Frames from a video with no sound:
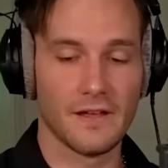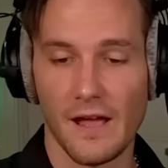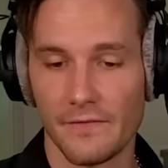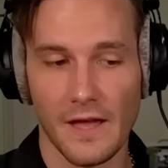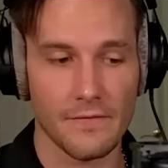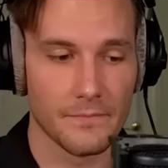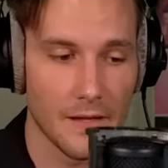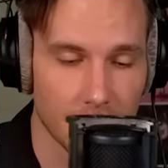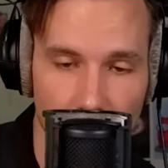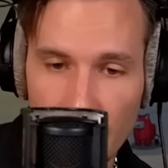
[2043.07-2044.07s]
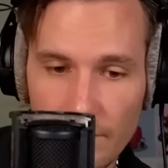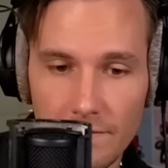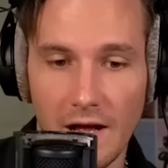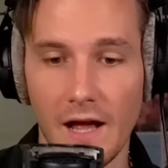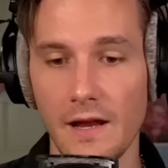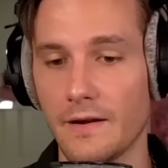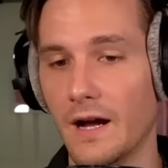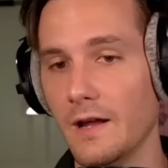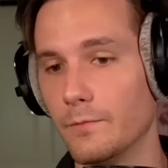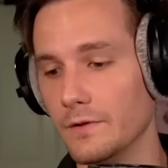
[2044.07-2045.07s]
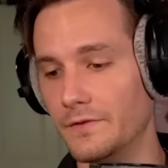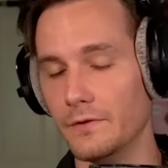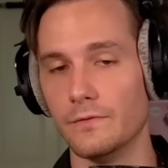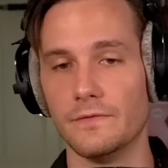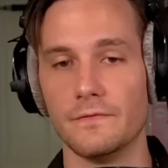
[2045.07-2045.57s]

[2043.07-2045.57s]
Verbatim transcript: I will do